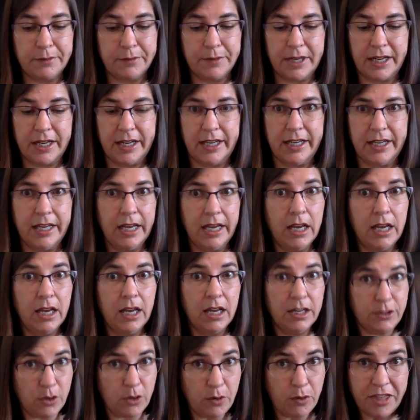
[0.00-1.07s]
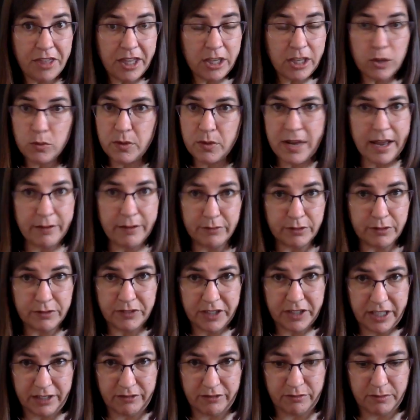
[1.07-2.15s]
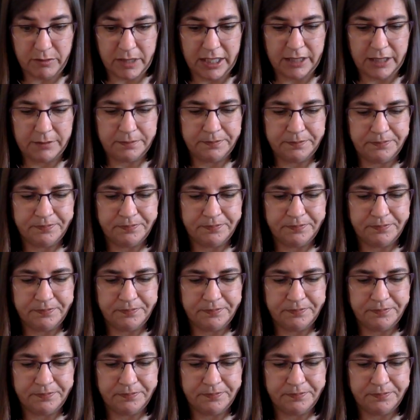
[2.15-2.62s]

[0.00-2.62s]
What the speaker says: I don't think you'd ever forgive me.